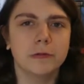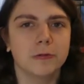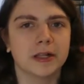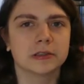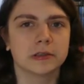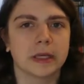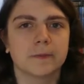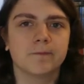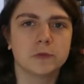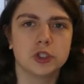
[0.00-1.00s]
will wait till, like,
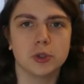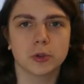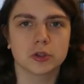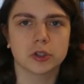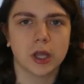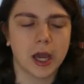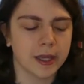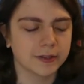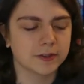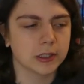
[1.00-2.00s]
June or July,
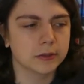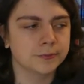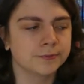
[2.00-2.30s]
so.